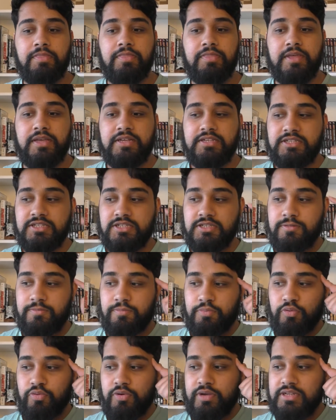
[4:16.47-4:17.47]
this
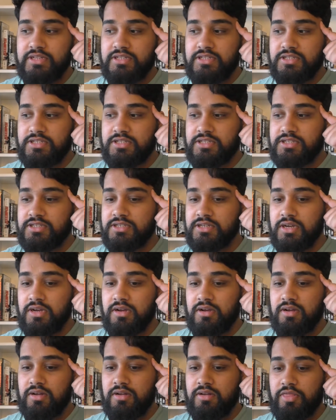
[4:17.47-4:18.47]
priest's
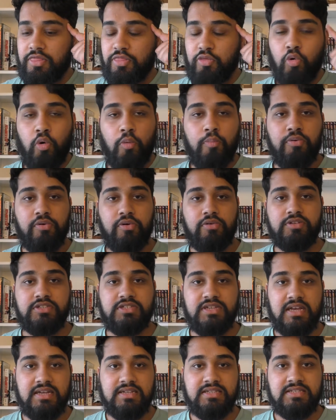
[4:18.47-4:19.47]
thought
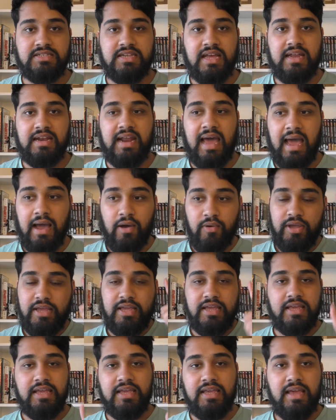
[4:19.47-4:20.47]
process and how
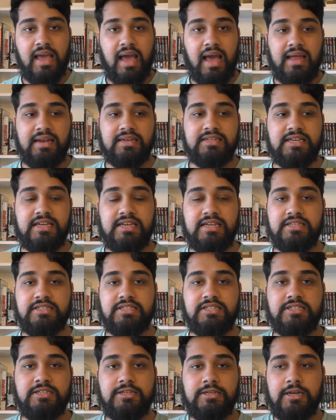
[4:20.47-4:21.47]
he and
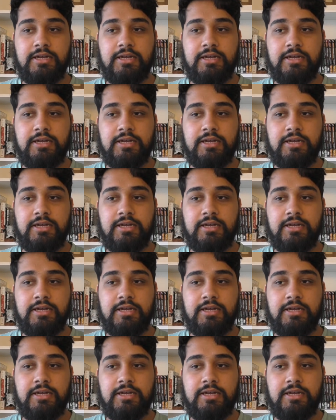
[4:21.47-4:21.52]
his